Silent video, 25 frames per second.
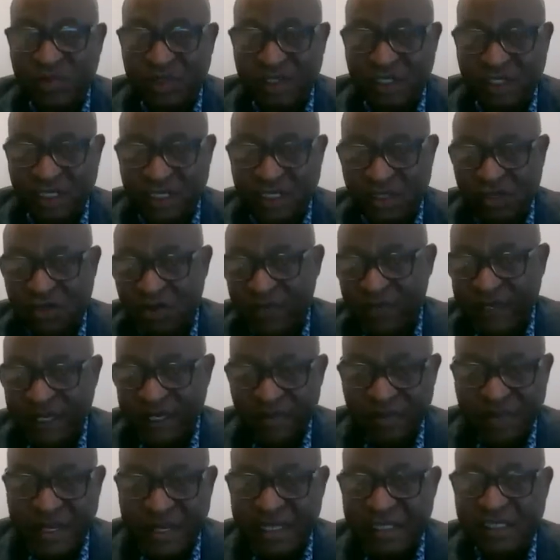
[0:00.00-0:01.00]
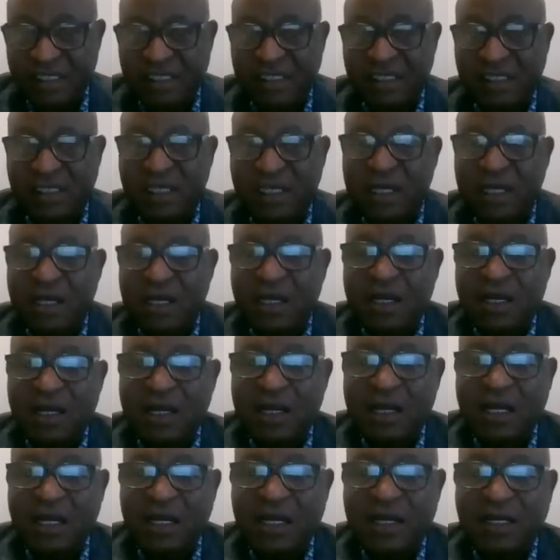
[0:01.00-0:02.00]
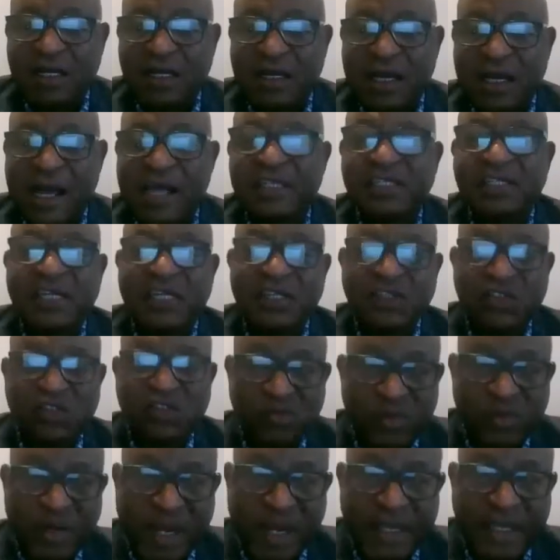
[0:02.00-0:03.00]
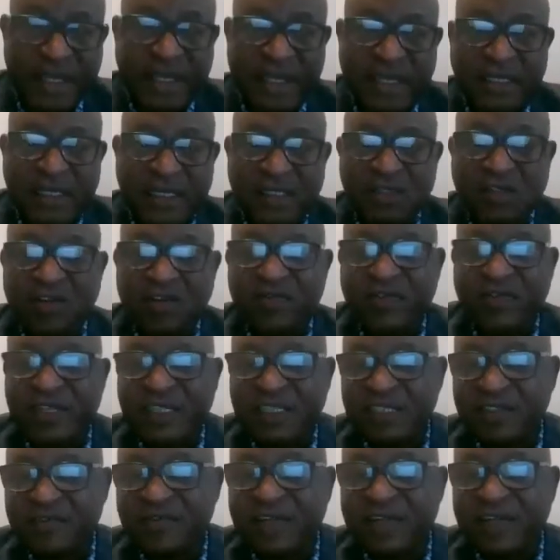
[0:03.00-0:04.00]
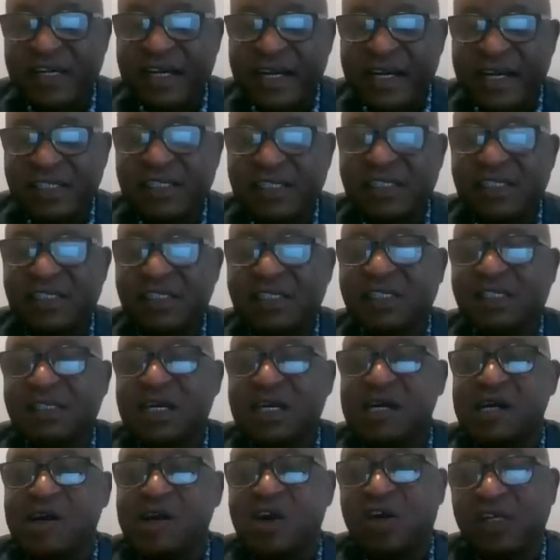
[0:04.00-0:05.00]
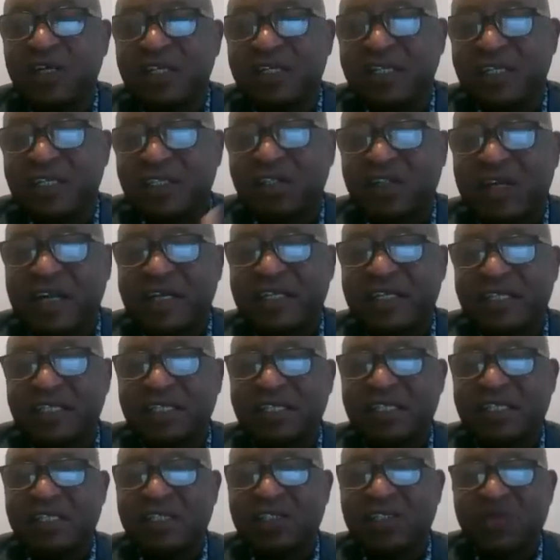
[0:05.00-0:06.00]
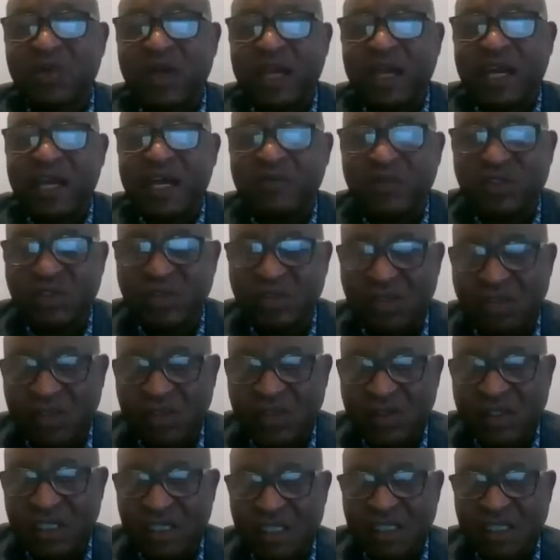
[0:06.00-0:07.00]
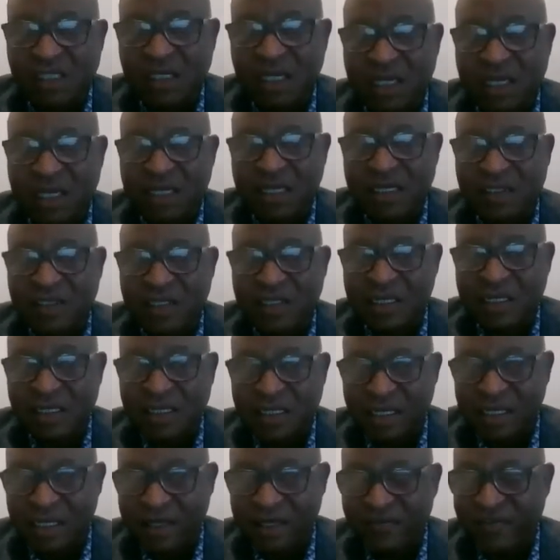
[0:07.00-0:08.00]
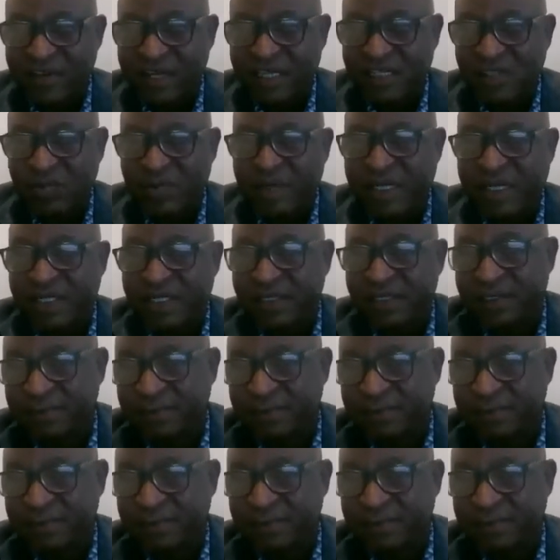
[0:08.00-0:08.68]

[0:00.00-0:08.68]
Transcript: purchase commitments, access to market, innovative financings. All these strategies we have to de-risk the investment.